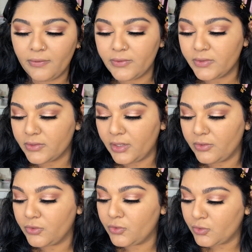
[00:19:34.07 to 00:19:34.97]
This is a
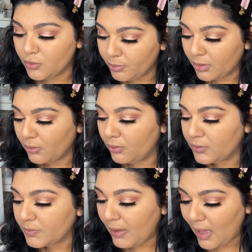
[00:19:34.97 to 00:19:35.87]
super
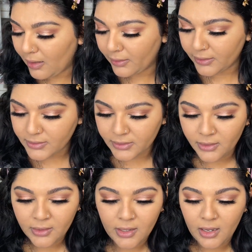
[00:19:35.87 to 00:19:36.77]
old palette.
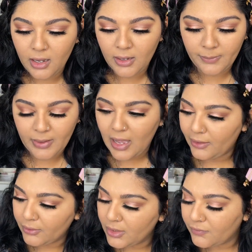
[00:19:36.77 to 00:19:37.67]

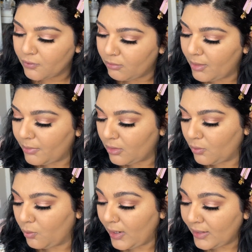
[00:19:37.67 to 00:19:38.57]
I don't even
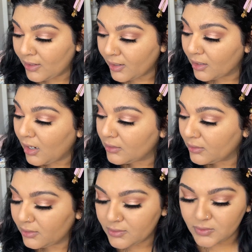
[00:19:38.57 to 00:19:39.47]
remember when I got
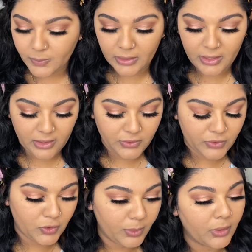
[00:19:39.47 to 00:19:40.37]
this, but it's
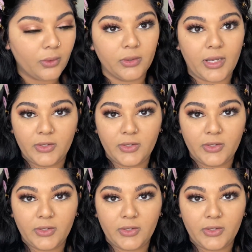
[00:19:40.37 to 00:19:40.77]
super old.